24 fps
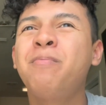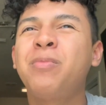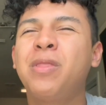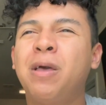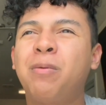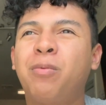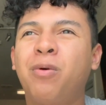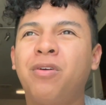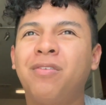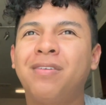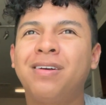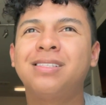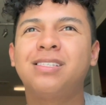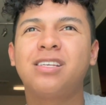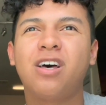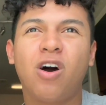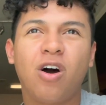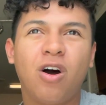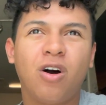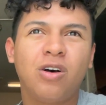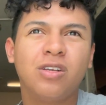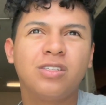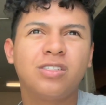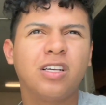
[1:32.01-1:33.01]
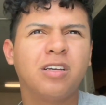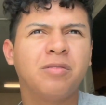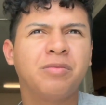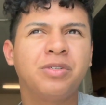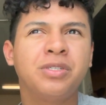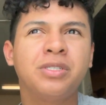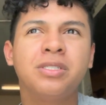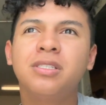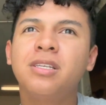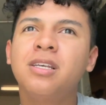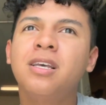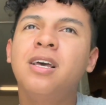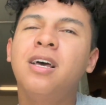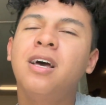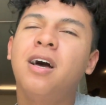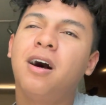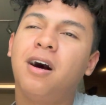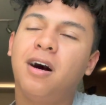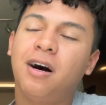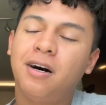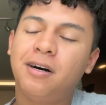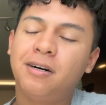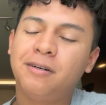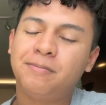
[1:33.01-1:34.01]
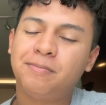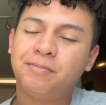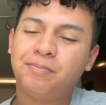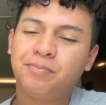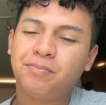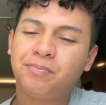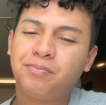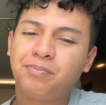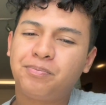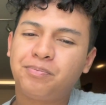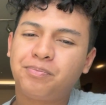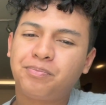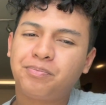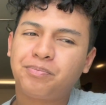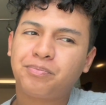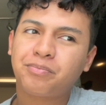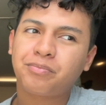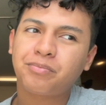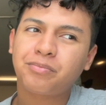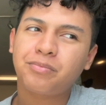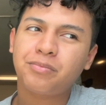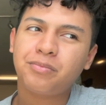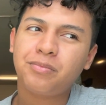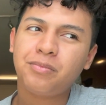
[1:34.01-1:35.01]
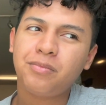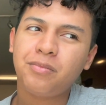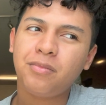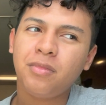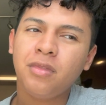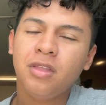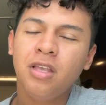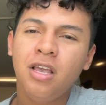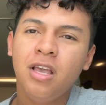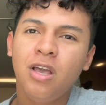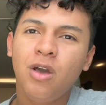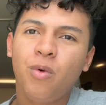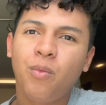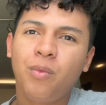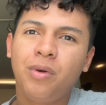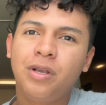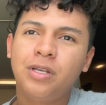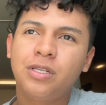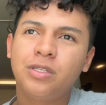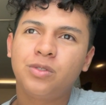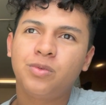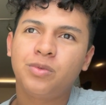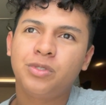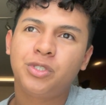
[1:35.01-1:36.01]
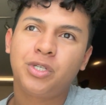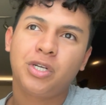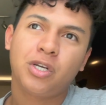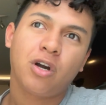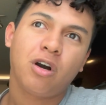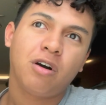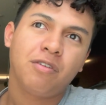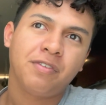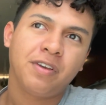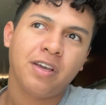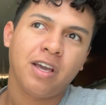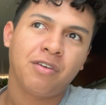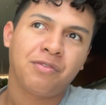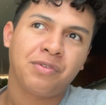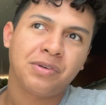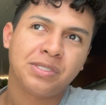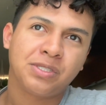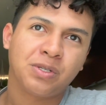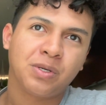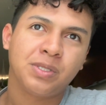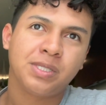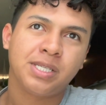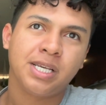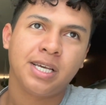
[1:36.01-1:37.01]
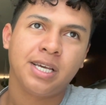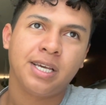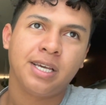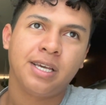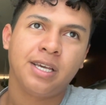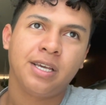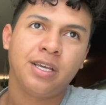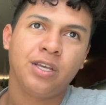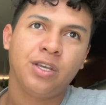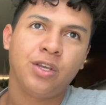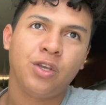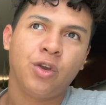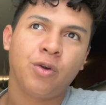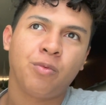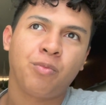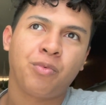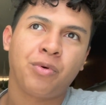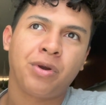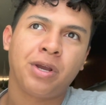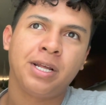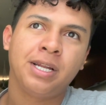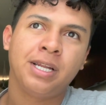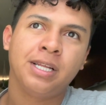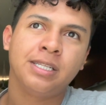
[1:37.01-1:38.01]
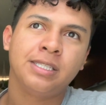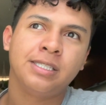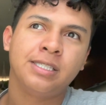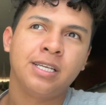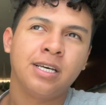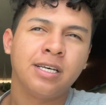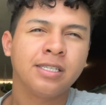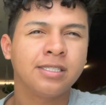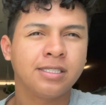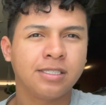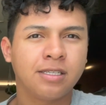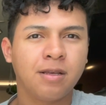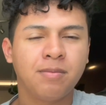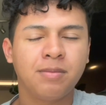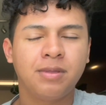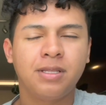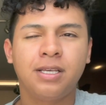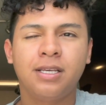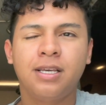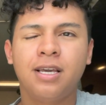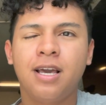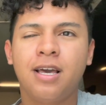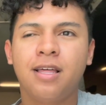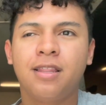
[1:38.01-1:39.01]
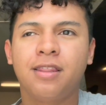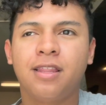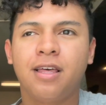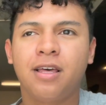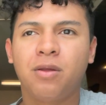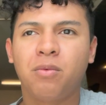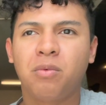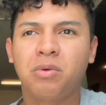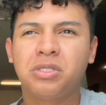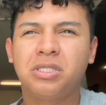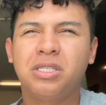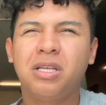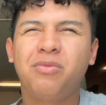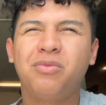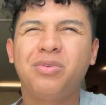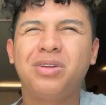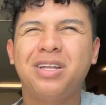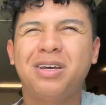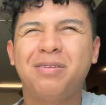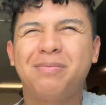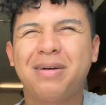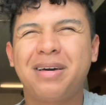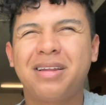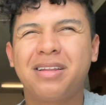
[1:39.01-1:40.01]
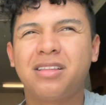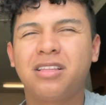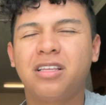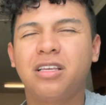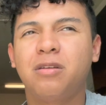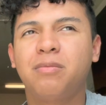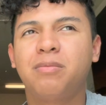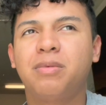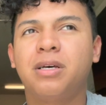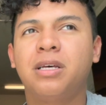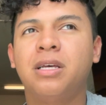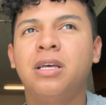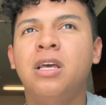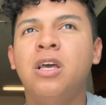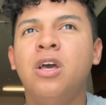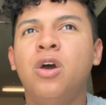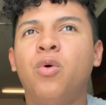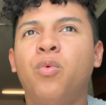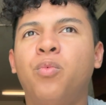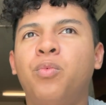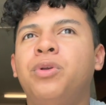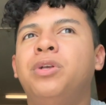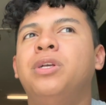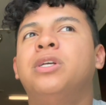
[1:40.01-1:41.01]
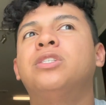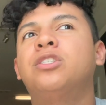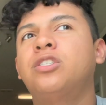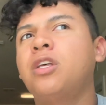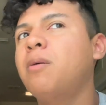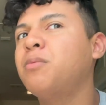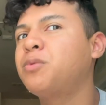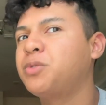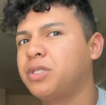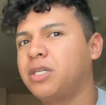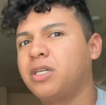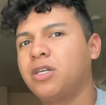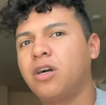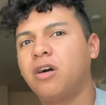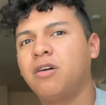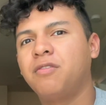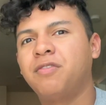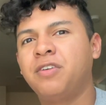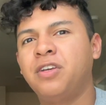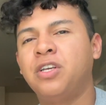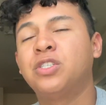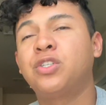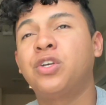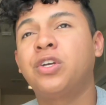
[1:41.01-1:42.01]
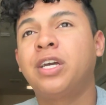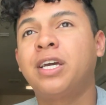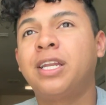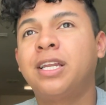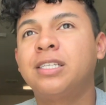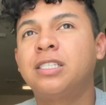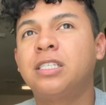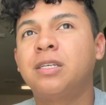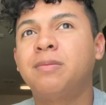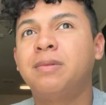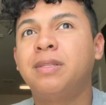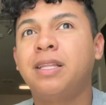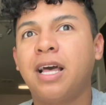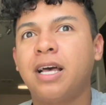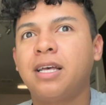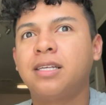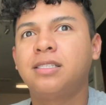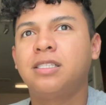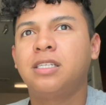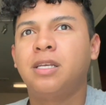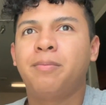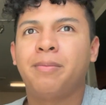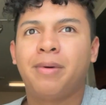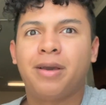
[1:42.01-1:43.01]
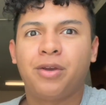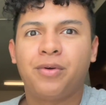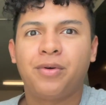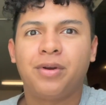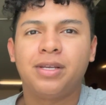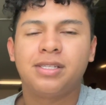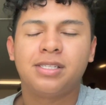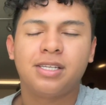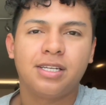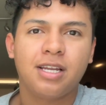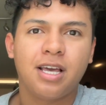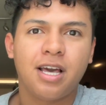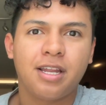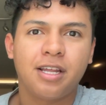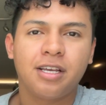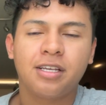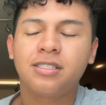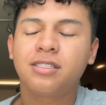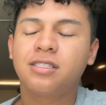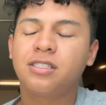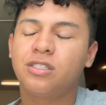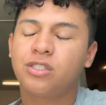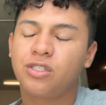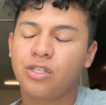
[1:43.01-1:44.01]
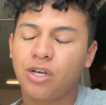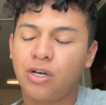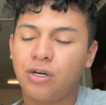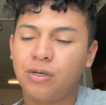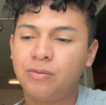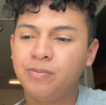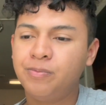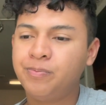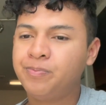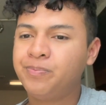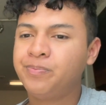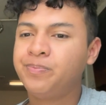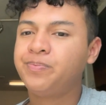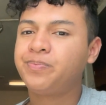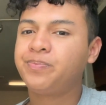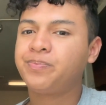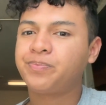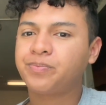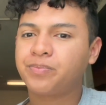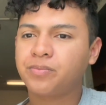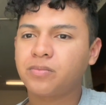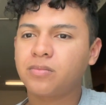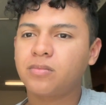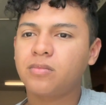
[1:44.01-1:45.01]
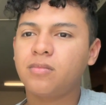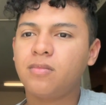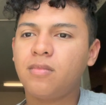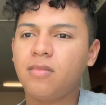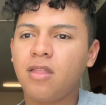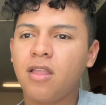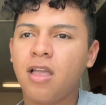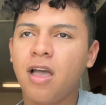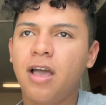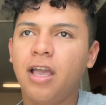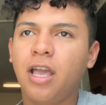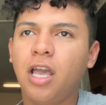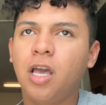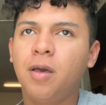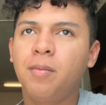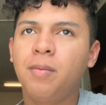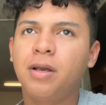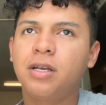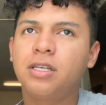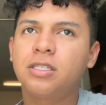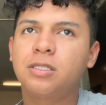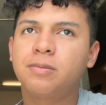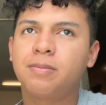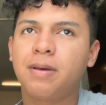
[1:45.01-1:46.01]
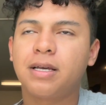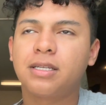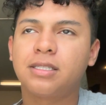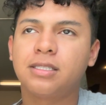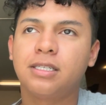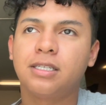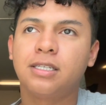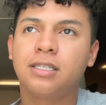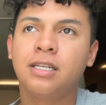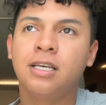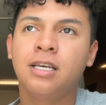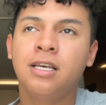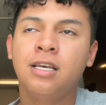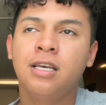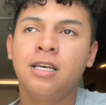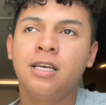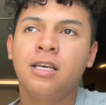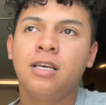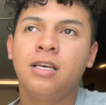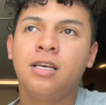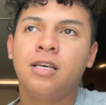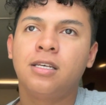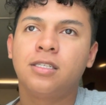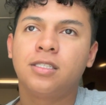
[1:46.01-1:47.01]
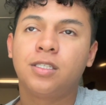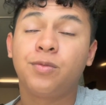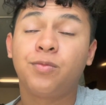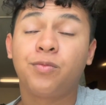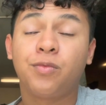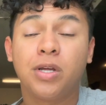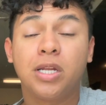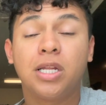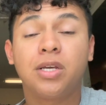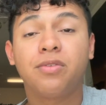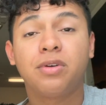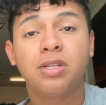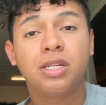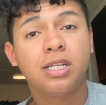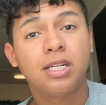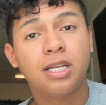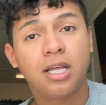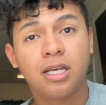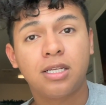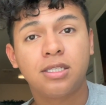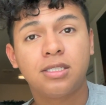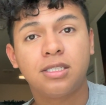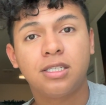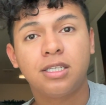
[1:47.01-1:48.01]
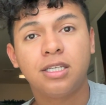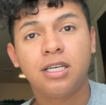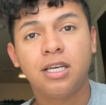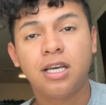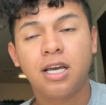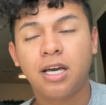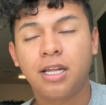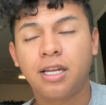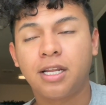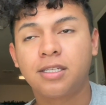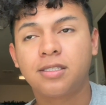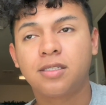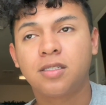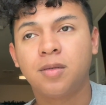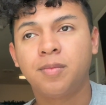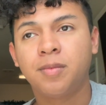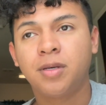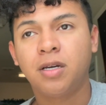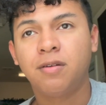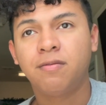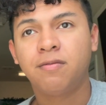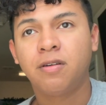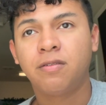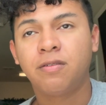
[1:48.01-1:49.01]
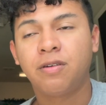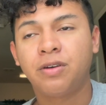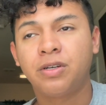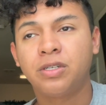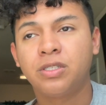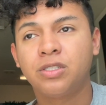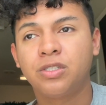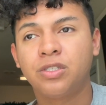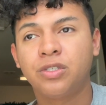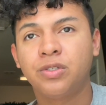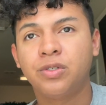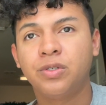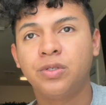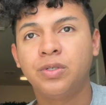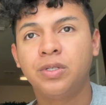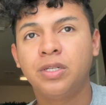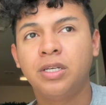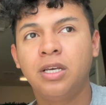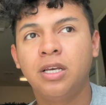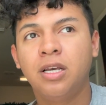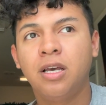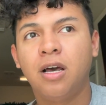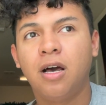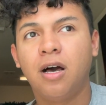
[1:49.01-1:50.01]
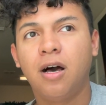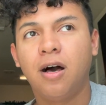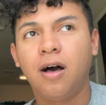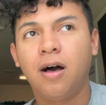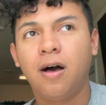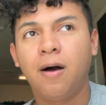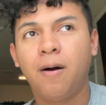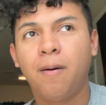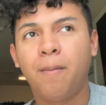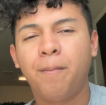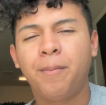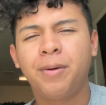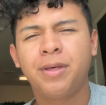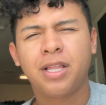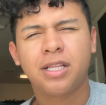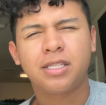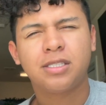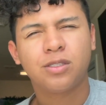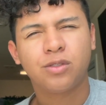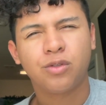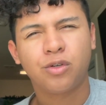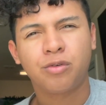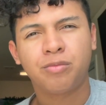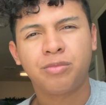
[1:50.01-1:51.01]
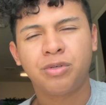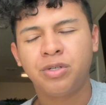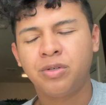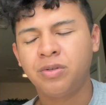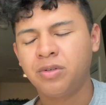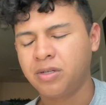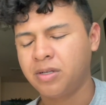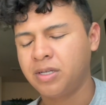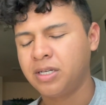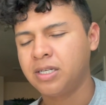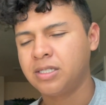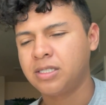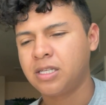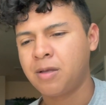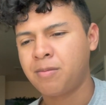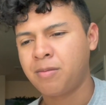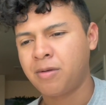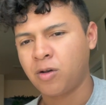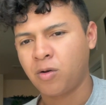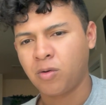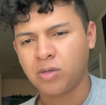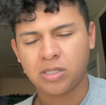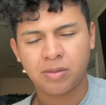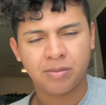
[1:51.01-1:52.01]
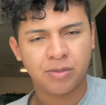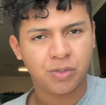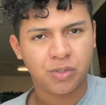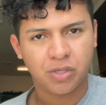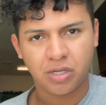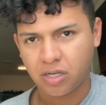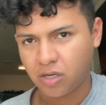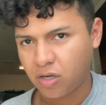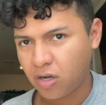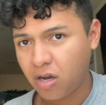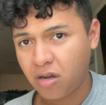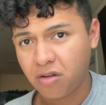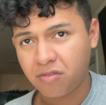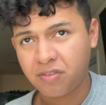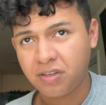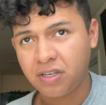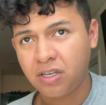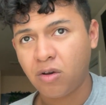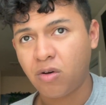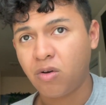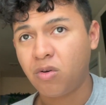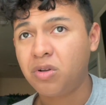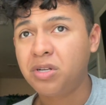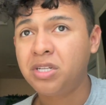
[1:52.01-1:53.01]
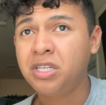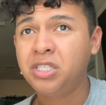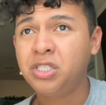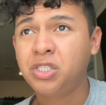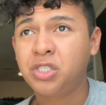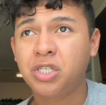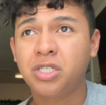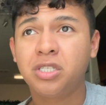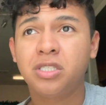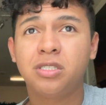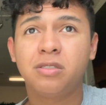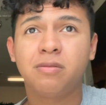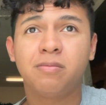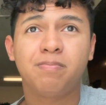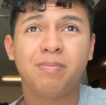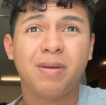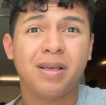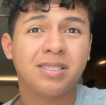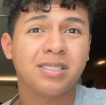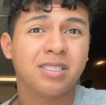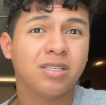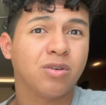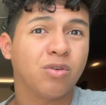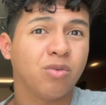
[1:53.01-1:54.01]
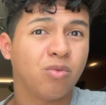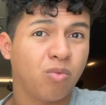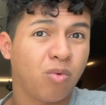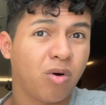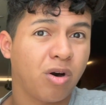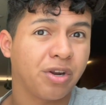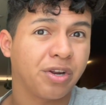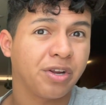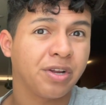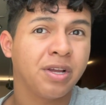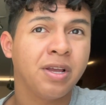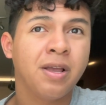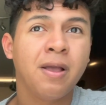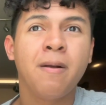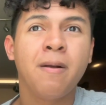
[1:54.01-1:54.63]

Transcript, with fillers: It prevents Alzheimer's. Um when you, when you drink coffee every single day, your brain does something, and then, which is not really a bad thing, but when you stop drinking coffee you start getting some nasty migraines and headaches. So I am expecting some really, really nasty headaches coming up very, very soon. Um, but that's normal because I'm not going to be drinking coffee, only just basic water.